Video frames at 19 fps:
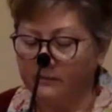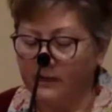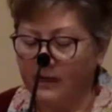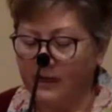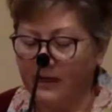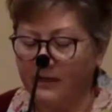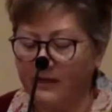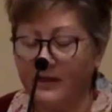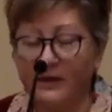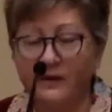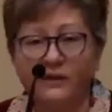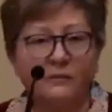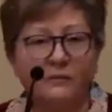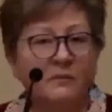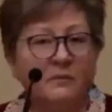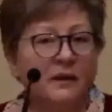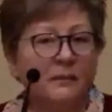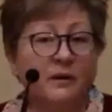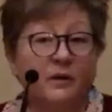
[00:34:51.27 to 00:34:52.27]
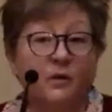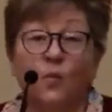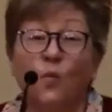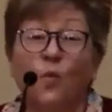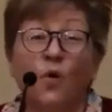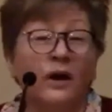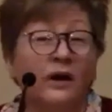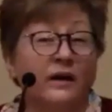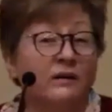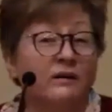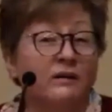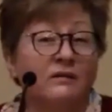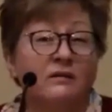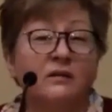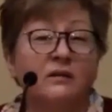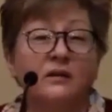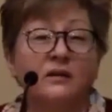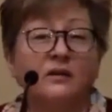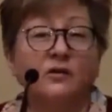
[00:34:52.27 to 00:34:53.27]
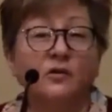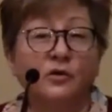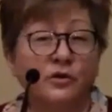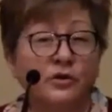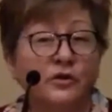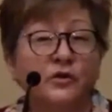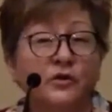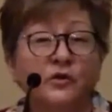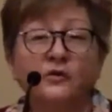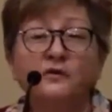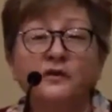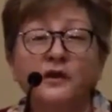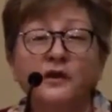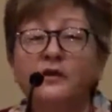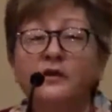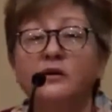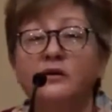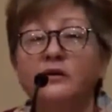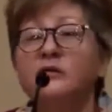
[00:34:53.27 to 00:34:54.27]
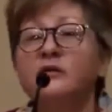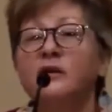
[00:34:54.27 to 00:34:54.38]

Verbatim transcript: I think there may be one or two photos